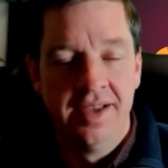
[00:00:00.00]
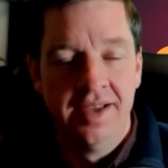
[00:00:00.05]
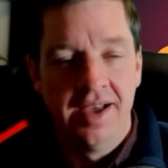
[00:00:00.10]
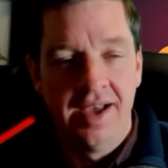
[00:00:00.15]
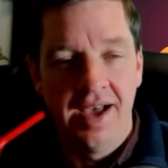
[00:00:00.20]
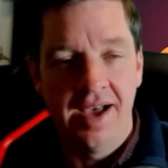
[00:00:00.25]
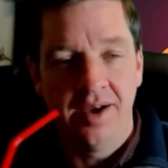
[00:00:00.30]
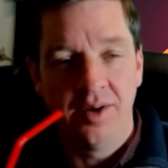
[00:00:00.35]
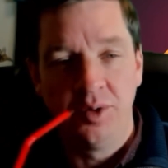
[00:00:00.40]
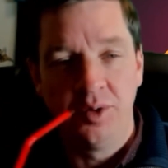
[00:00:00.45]

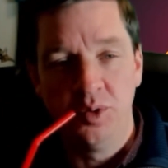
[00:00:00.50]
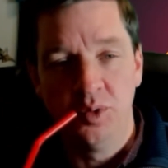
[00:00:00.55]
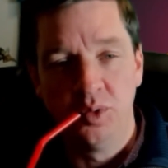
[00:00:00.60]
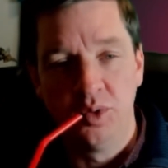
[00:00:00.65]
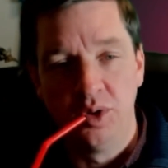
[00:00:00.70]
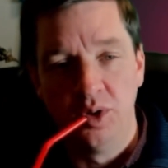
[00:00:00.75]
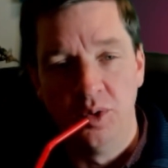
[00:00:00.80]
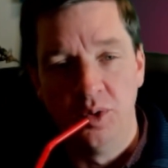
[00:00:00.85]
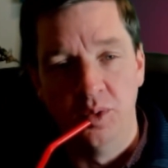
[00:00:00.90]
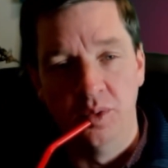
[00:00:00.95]
How you
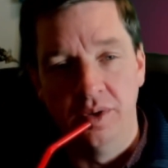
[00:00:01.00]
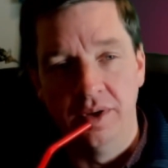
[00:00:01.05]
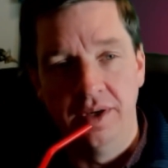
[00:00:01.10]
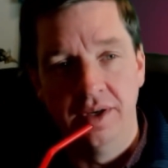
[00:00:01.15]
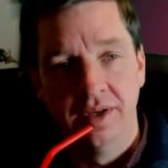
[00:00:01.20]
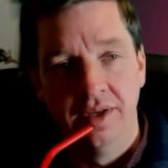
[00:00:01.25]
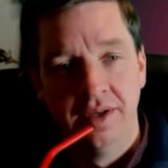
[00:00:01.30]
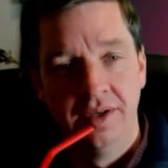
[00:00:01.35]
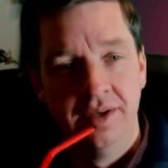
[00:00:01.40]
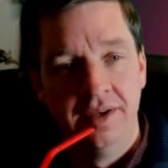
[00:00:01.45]
doing?
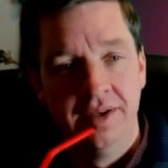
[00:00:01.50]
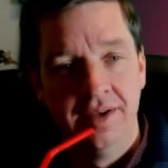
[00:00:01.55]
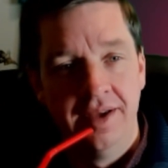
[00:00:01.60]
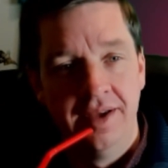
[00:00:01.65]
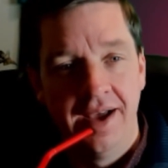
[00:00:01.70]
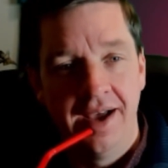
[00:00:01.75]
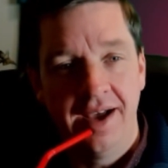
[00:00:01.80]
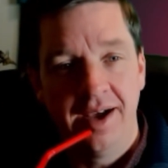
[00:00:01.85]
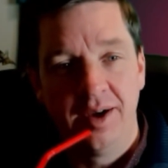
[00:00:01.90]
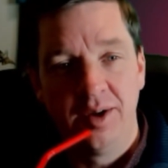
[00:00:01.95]

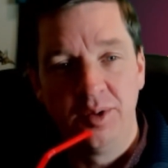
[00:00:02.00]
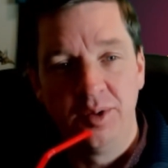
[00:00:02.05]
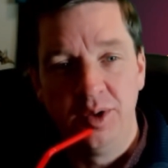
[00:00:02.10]
How